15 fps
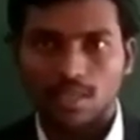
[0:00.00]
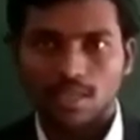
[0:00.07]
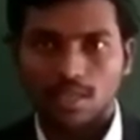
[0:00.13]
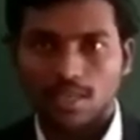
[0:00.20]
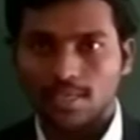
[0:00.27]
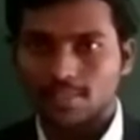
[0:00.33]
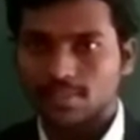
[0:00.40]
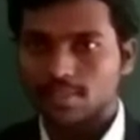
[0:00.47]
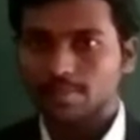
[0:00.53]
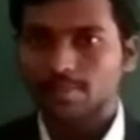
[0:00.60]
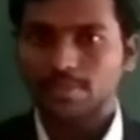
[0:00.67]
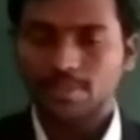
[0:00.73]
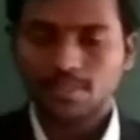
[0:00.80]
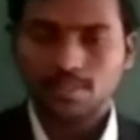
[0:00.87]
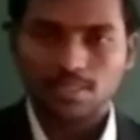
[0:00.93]

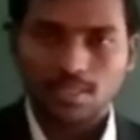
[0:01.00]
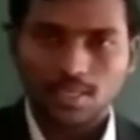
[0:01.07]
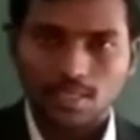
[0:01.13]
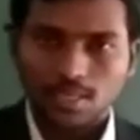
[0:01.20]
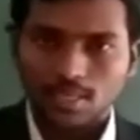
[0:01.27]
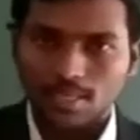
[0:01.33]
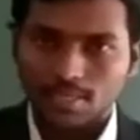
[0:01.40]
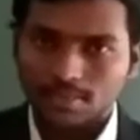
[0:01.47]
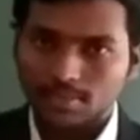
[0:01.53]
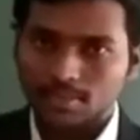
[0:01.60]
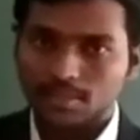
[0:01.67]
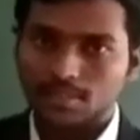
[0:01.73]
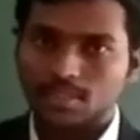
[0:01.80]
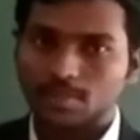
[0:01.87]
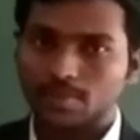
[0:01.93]
Heisenberg's
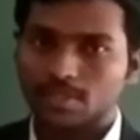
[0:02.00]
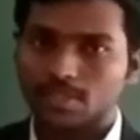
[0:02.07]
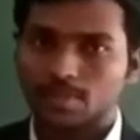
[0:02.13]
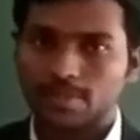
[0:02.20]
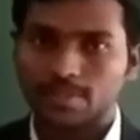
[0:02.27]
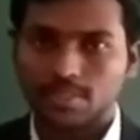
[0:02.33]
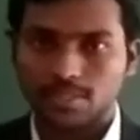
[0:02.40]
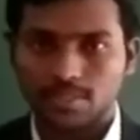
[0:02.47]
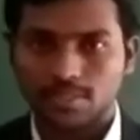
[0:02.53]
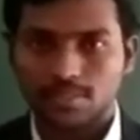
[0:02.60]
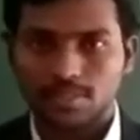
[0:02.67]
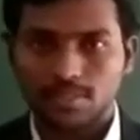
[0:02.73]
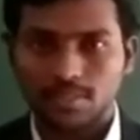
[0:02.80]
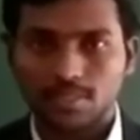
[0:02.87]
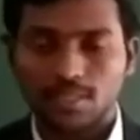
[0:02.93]
uncertainty principle states
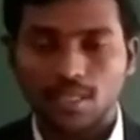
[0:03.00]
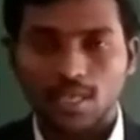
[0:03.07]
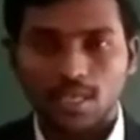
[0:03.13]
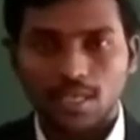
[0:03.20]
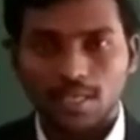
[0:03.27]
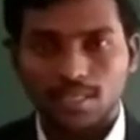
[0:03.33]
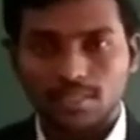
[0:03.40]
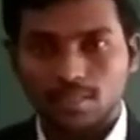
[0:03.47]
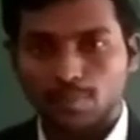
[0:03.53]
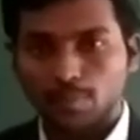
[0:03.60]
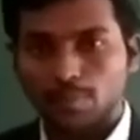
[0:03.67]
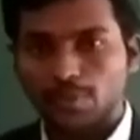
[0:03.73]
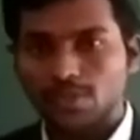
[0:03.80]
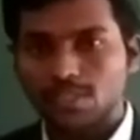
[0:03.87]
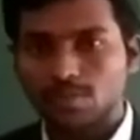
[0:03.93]
that it is
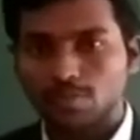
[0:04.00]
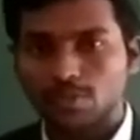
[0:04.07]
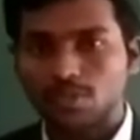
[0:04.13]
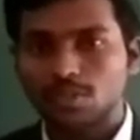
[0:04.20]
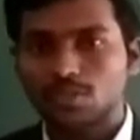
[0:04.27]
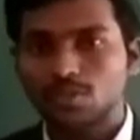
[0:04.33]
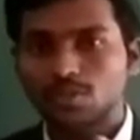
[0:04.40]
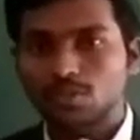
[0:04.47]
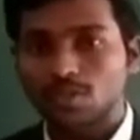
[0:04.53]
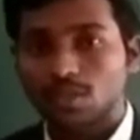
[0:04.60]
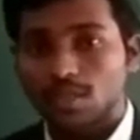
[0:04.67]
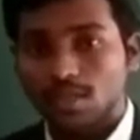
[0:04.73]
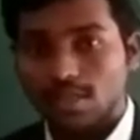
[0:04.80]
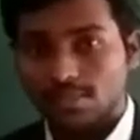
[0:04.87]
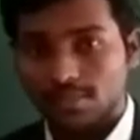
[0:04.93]
impossible
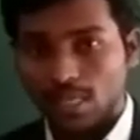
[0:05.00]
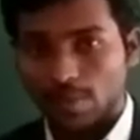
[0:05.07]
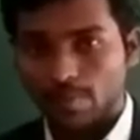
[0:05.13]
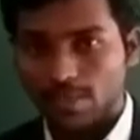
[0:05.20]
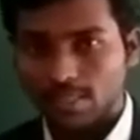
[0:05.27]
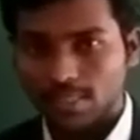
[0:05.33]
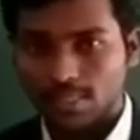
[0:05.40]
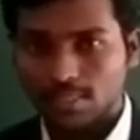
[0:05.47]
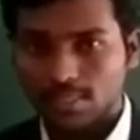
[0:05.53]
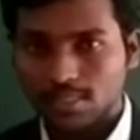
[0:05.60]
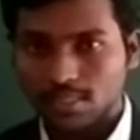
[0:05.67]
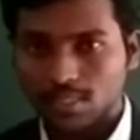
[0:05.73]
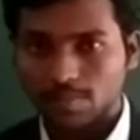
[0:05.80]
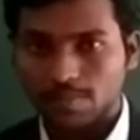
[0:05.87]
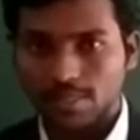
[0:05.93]
to
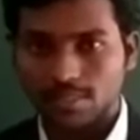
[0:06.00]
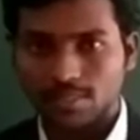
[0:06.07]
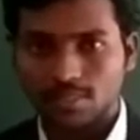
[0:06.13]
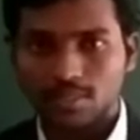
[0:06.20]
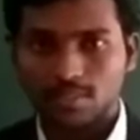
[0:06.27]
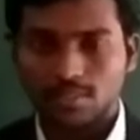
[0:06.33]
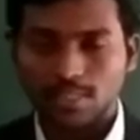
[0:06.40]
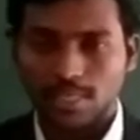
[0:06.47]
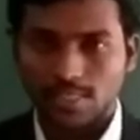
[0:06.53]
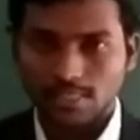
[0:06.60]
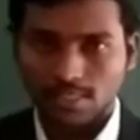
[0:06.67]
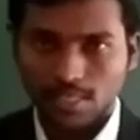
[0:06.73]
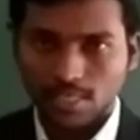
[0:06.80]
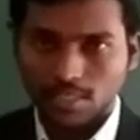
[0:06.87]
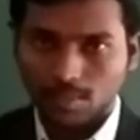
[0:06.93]
simultaneously measure the
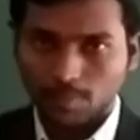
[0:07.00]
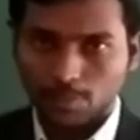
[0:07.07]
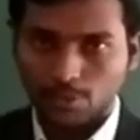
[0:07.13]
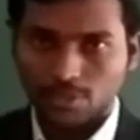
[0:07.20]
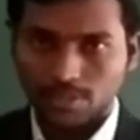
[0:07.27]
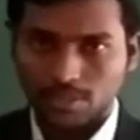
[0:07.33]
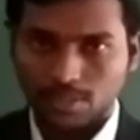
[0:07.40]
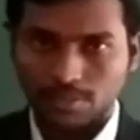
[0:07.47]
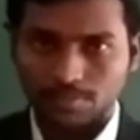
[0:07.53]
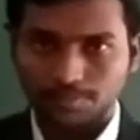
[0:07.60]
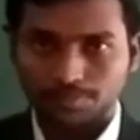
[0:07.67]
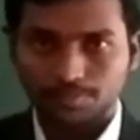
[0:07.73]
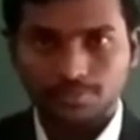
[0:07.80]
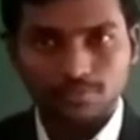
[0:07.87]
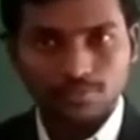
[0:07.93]
exact position
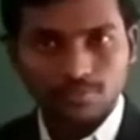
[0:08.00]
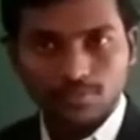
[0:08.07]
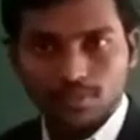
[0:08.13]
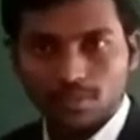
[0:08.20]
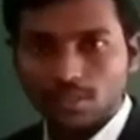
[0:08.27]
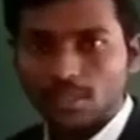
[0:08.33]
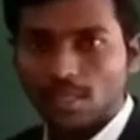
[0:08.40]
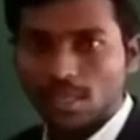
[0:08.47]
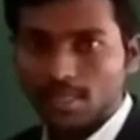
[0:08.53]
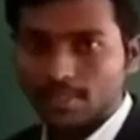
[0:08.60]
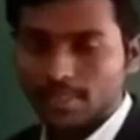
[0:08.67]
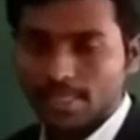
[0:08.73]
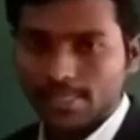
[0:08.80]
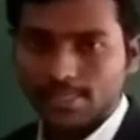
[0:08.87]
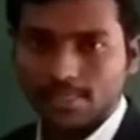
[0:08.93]
and
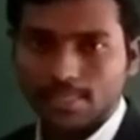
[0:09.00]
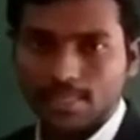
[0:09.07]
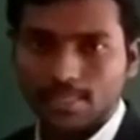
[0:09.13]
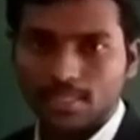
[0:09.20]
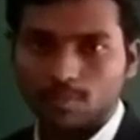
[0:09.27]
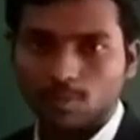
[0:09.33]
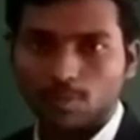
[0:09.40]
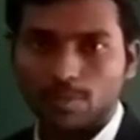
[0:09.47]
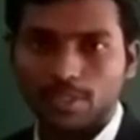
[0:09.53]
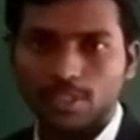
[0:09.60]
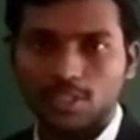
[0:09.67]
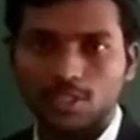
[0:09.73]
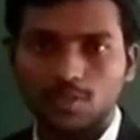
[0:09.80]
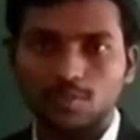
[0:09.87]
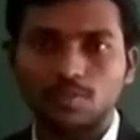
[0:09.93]
the exact
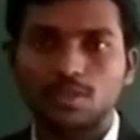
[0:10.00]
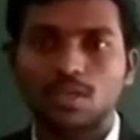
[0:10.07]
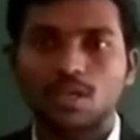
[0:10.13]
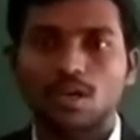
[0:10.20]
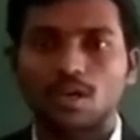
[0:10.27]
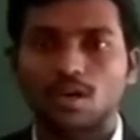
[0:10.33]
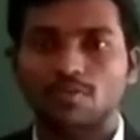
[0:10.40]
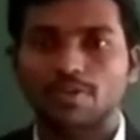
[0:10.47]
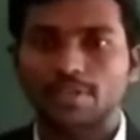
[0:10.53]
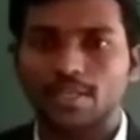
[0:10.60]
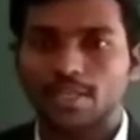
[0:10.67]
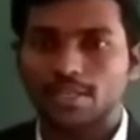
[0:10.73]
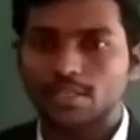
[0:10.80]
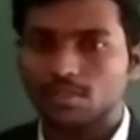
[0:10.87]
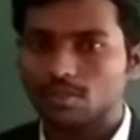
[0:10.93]
momentum of an
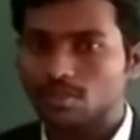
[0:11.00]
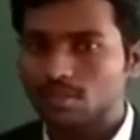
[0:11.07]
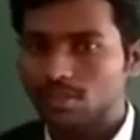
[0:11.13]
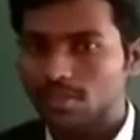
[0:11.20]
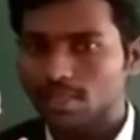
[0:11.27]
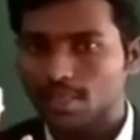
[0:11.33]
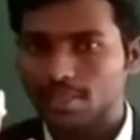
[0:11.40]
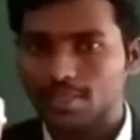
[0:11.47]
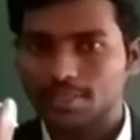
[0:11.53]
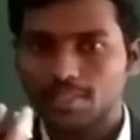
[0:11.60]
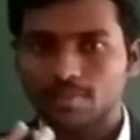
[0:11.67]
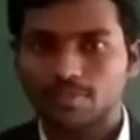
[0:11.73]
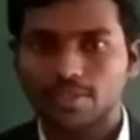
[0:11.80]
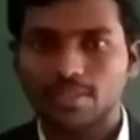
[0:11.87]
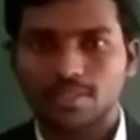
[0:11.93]
electron at a
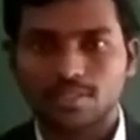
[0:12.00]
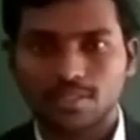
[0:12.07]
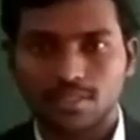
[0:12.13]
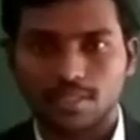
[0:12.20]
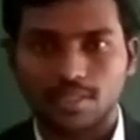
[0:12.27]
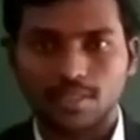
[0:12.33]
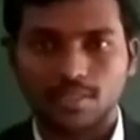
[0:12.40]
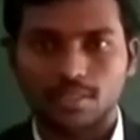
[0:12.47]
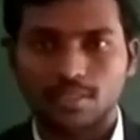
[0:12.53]
given instant.